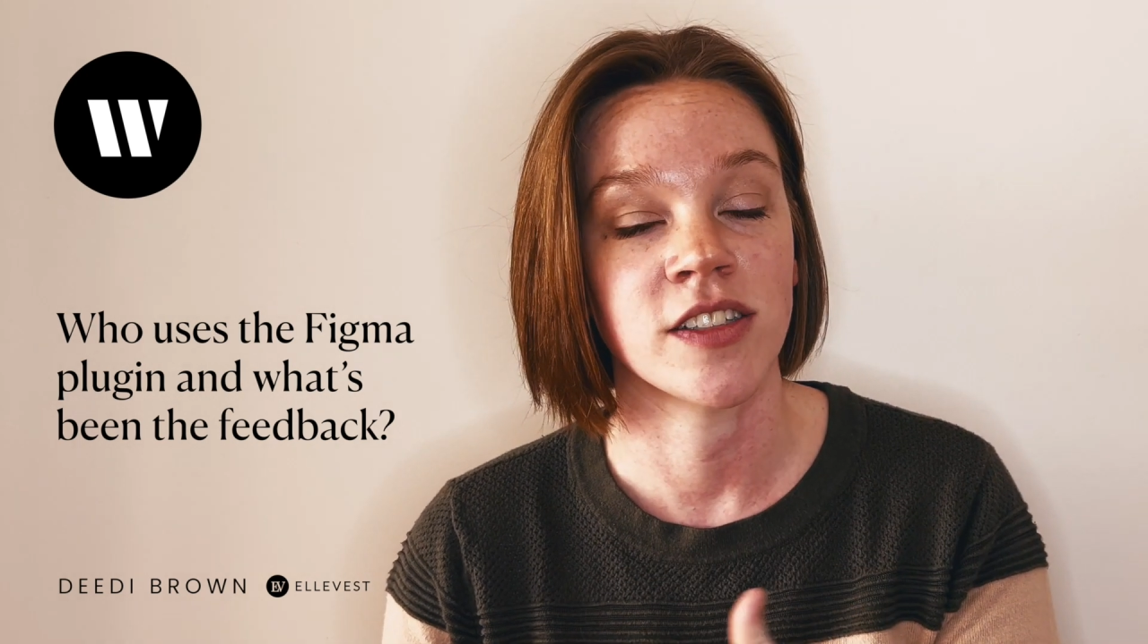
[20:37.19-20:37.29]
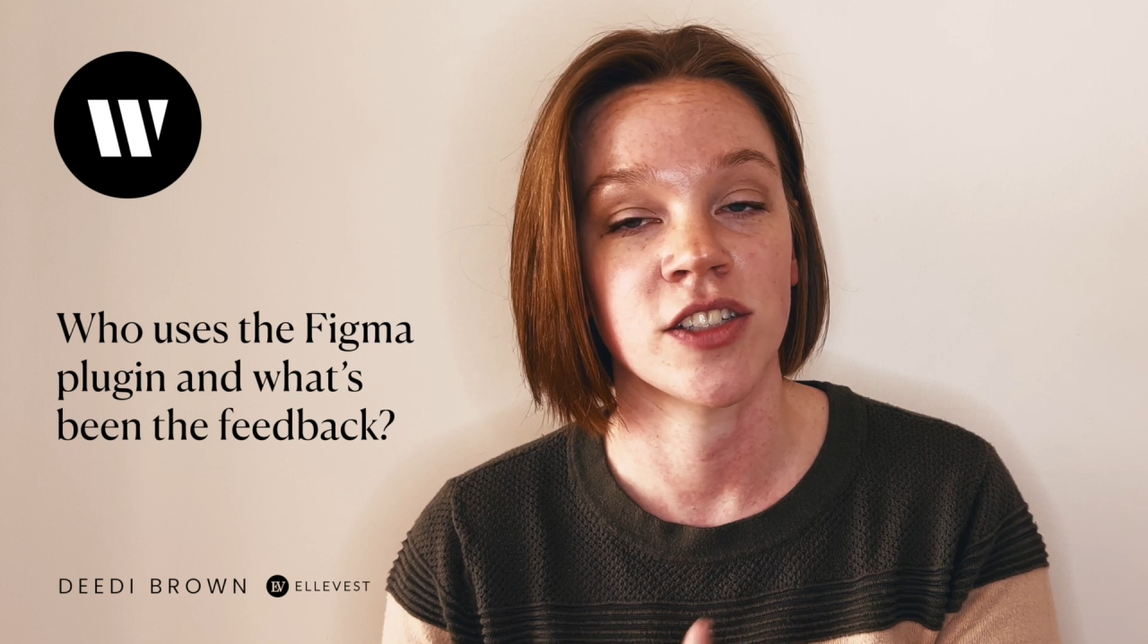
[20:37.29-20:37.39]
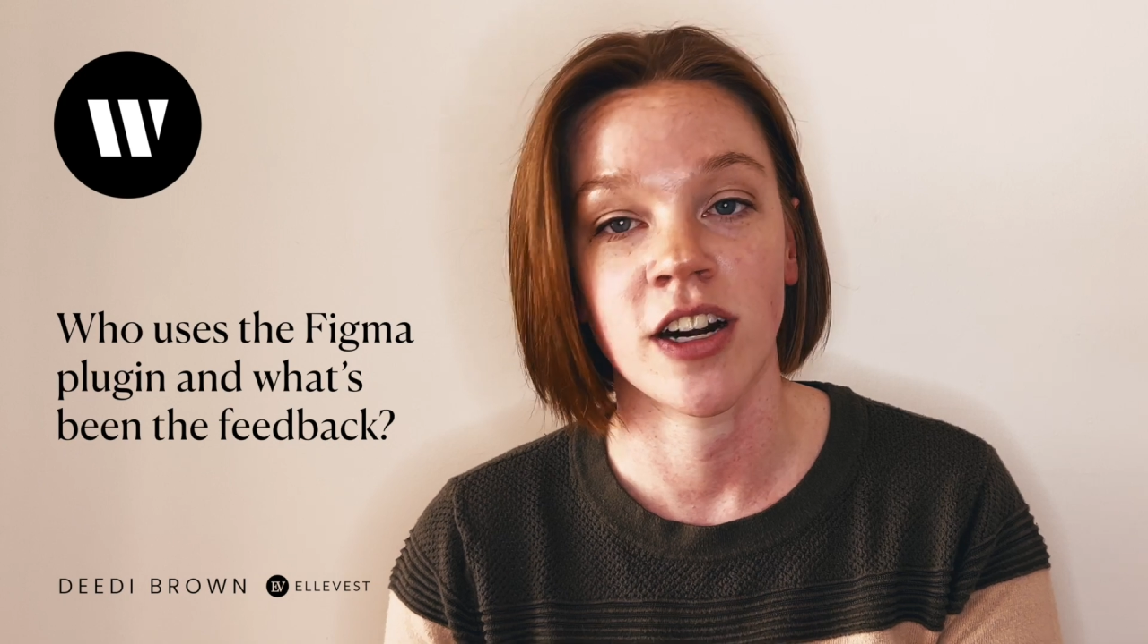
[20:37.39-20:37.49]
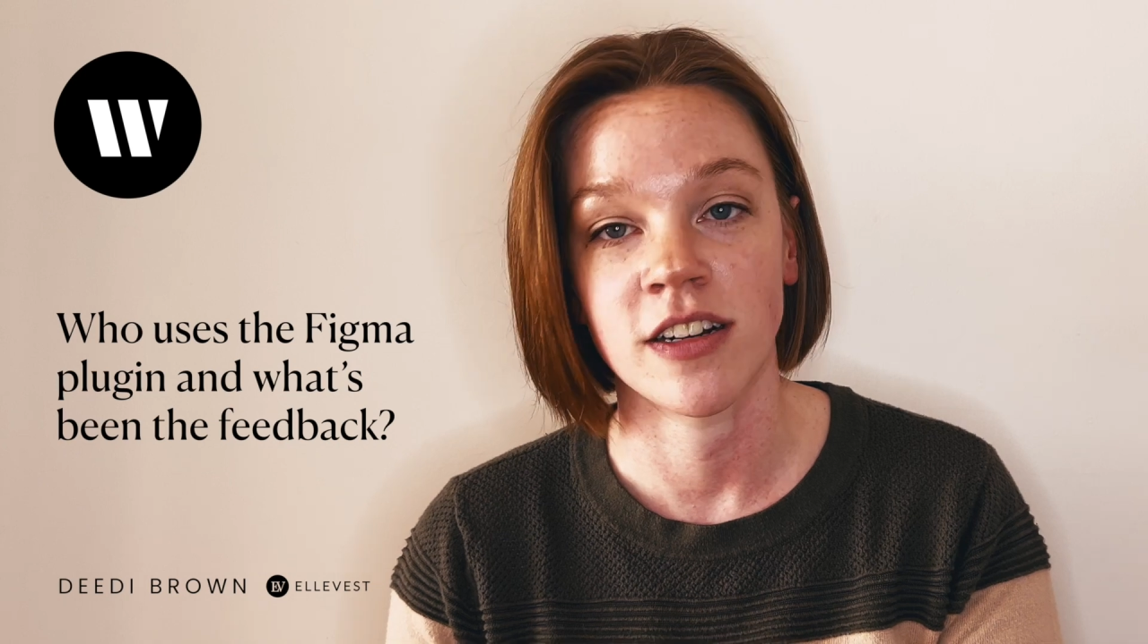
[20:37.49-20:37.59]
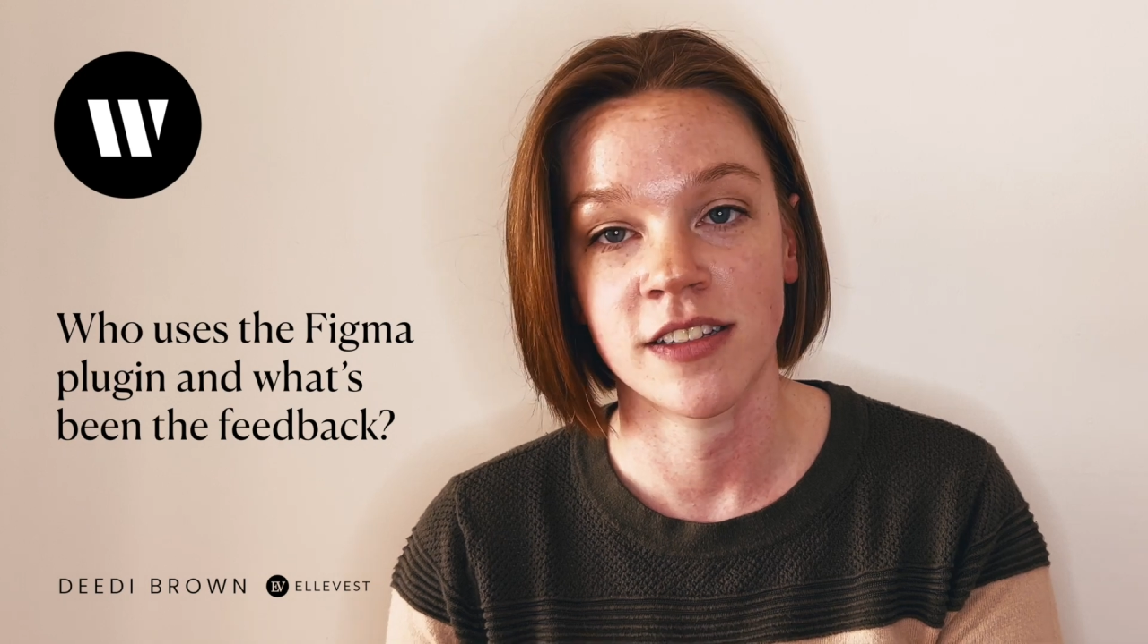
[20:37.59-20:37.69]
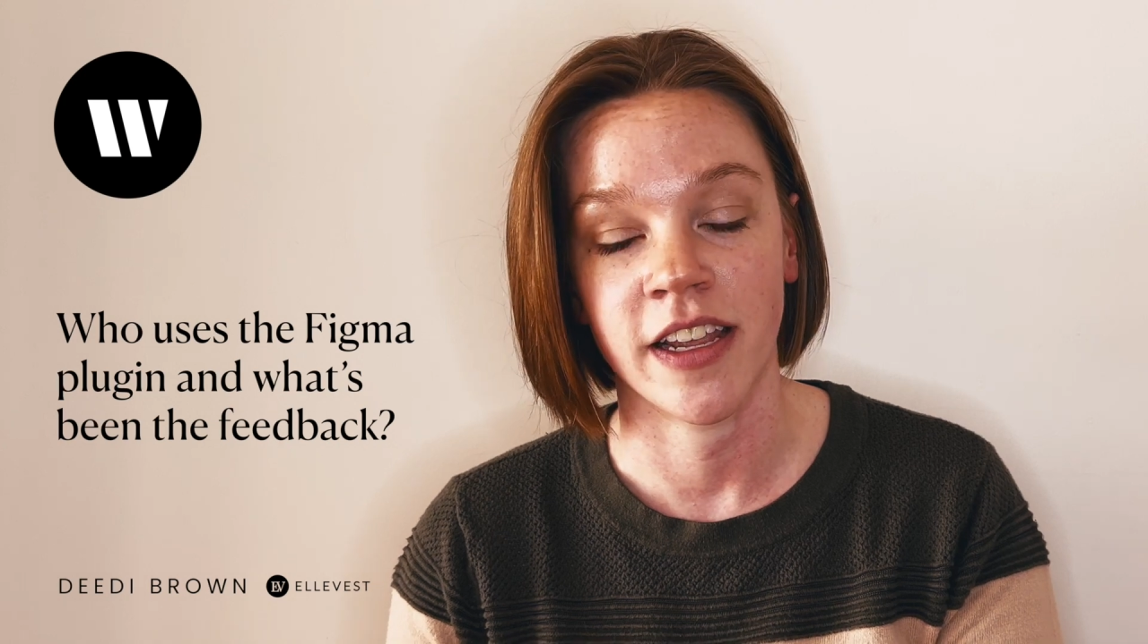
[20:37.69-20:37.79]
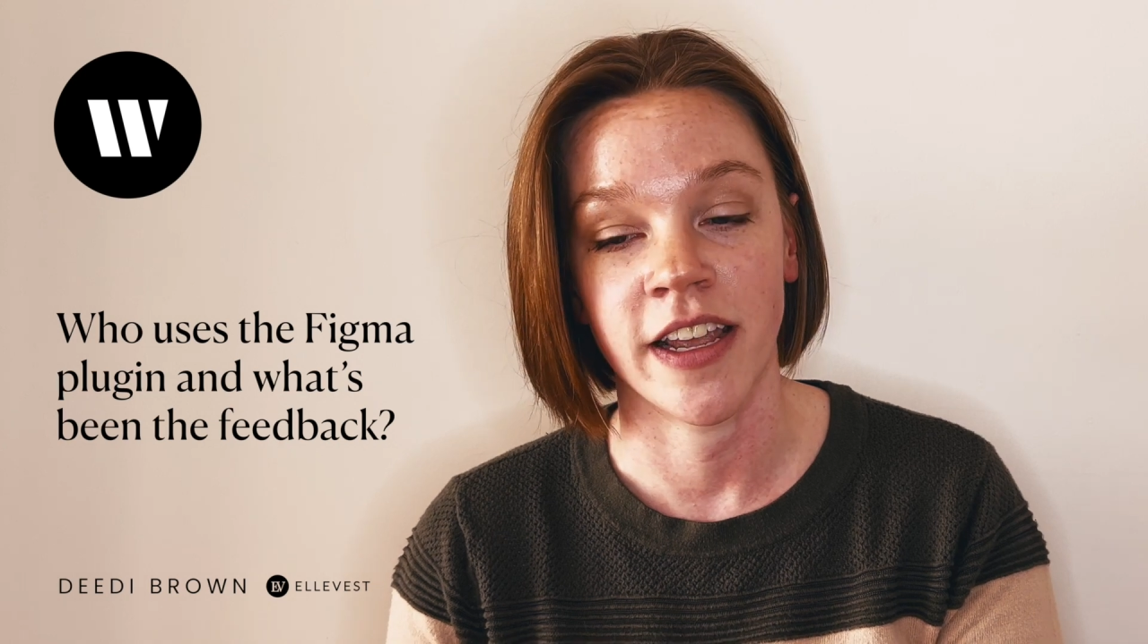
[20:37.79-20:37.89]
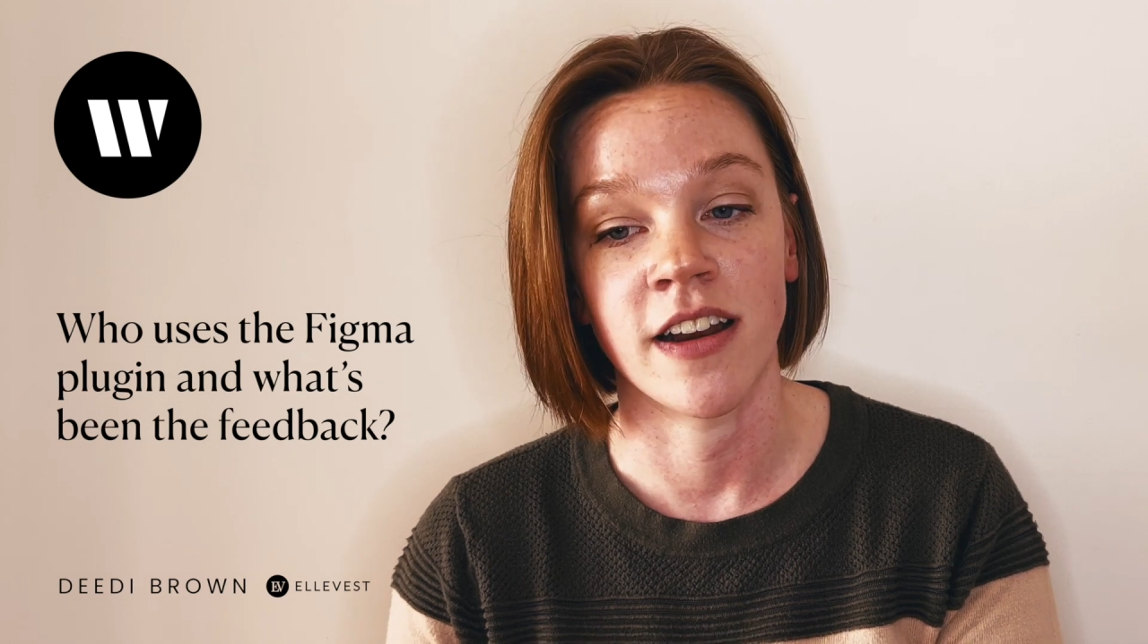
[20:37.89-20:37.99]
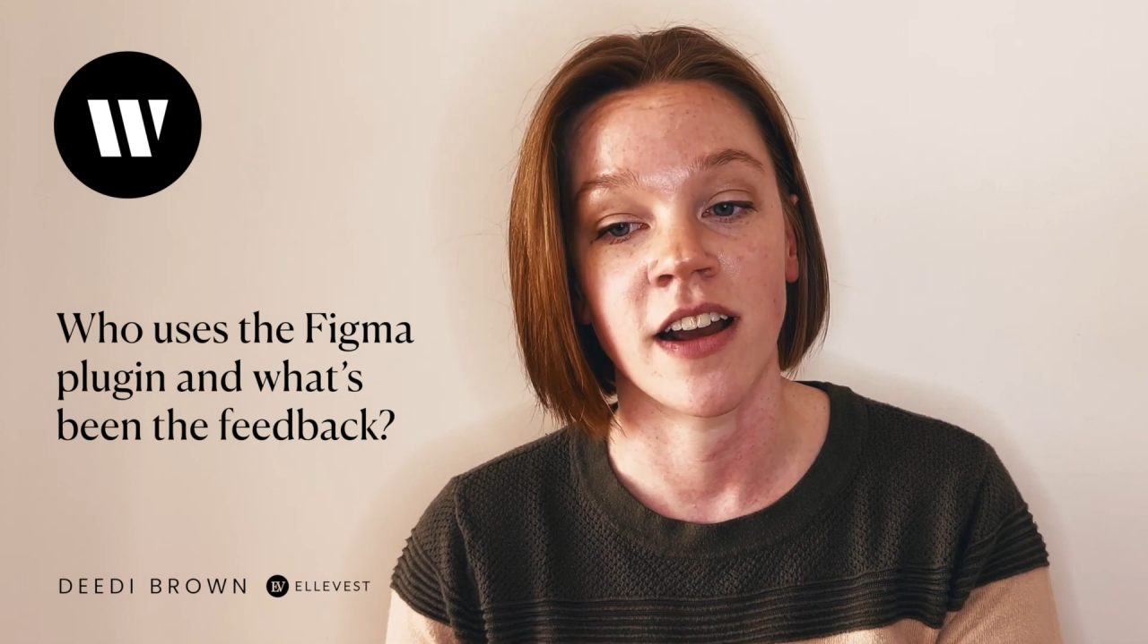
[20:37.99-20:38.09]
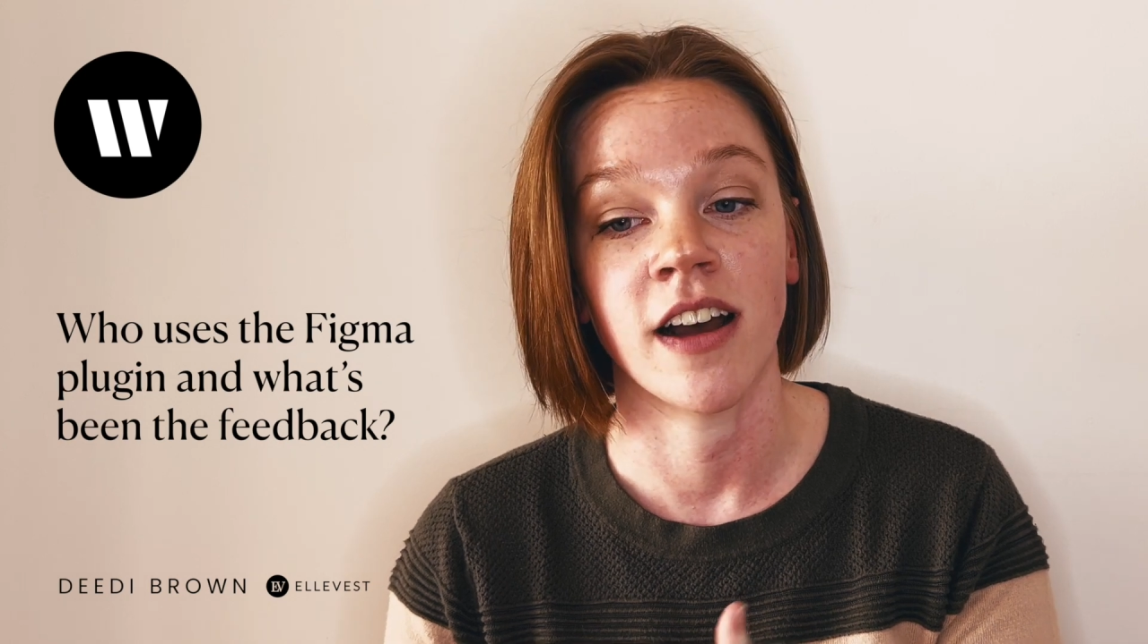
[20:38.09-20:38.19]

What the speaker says: starts in